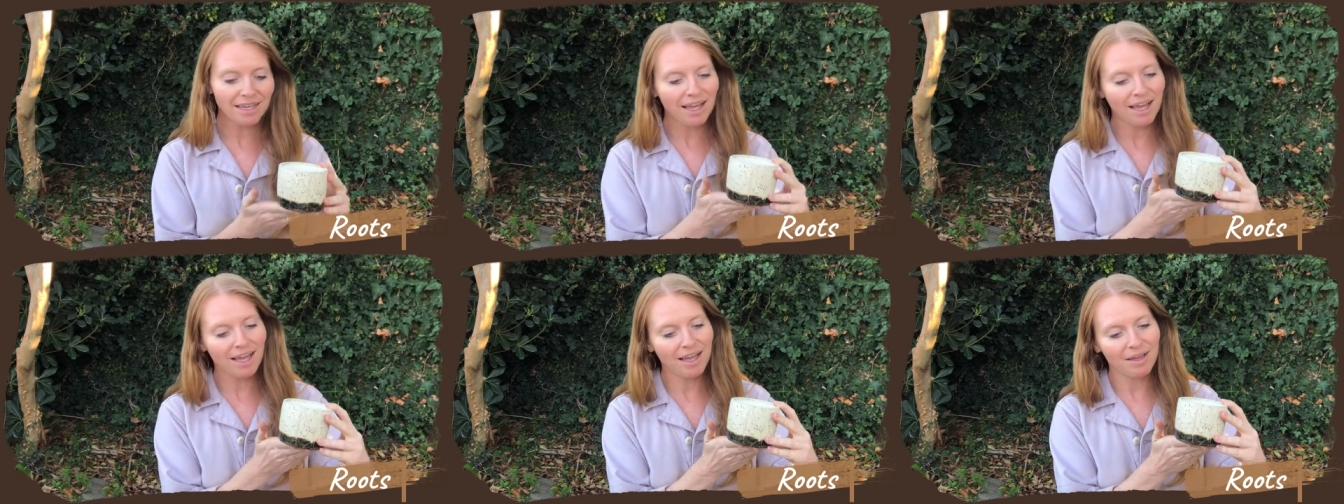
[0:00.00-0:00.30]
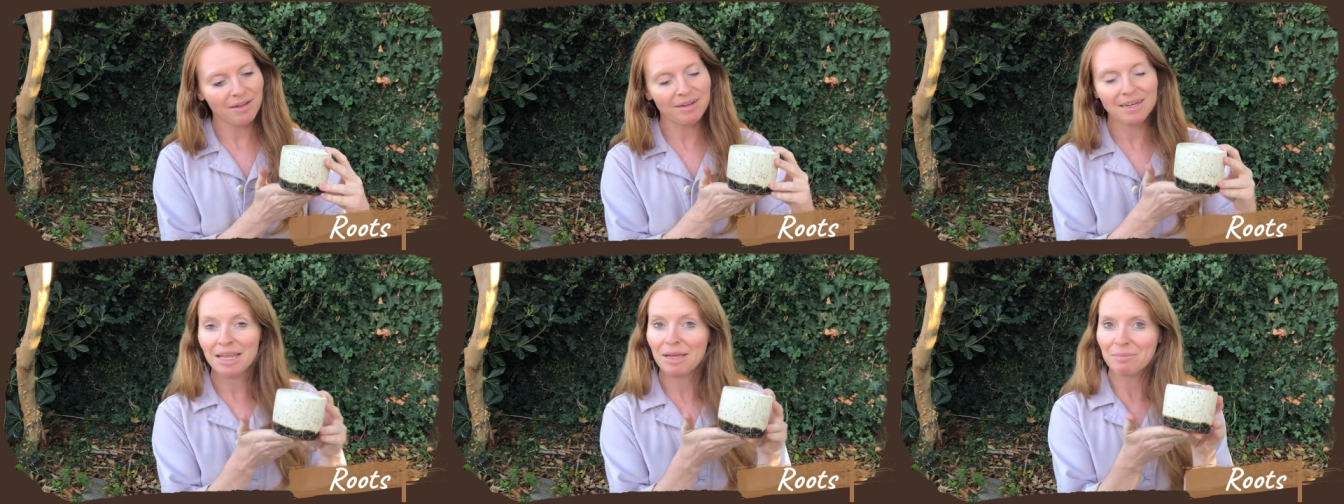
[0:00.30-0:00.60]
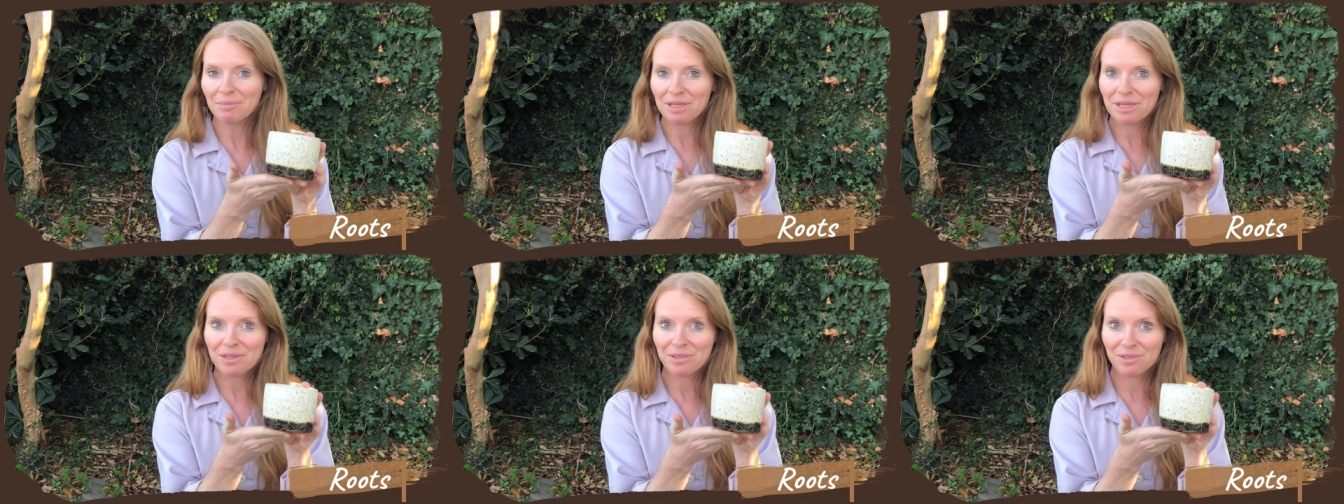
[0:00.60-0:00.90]
uh,
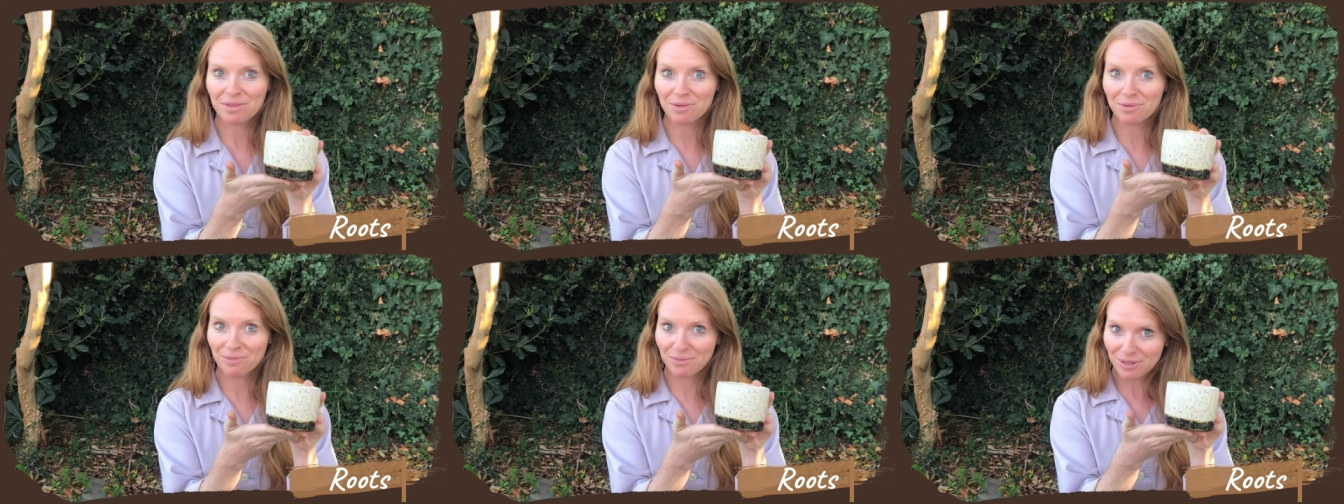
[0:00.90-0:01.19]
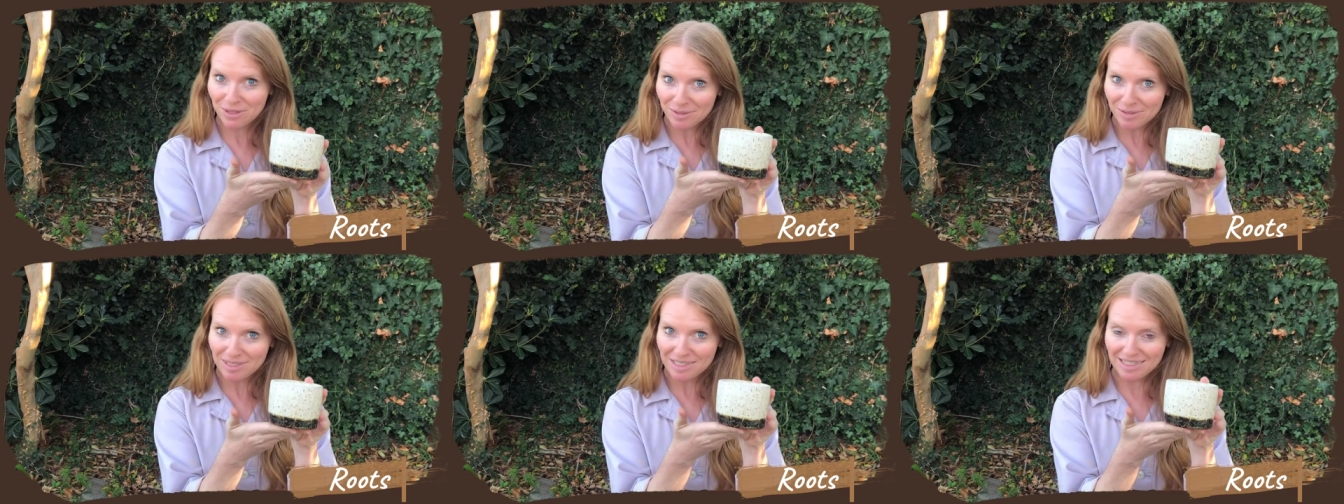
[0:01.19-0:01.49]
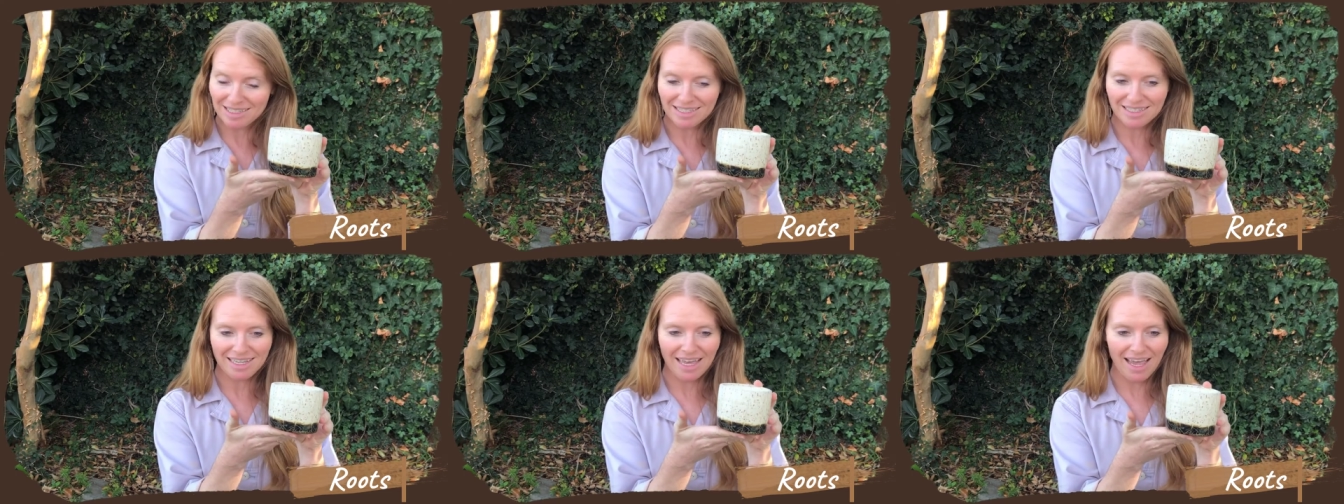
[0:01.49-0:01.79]
namely the Roots
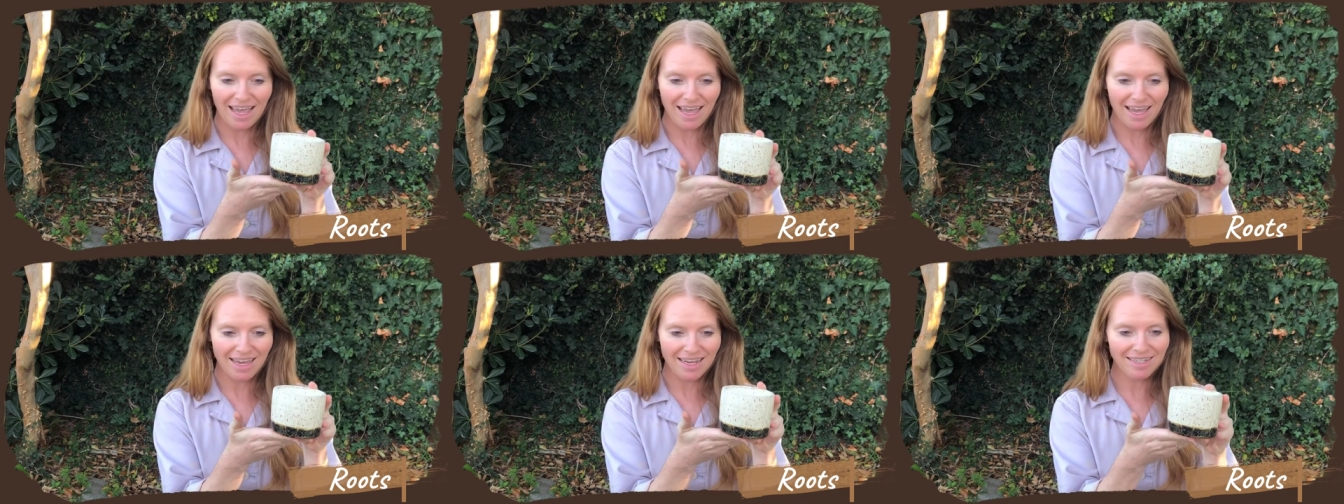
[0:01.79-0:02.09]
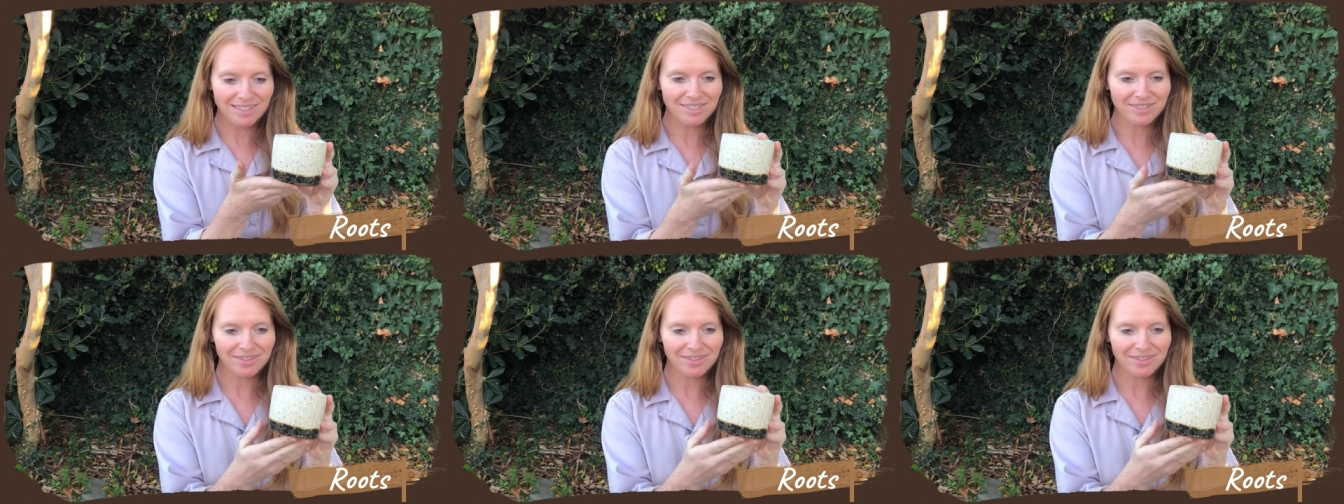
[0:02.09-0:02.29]
design,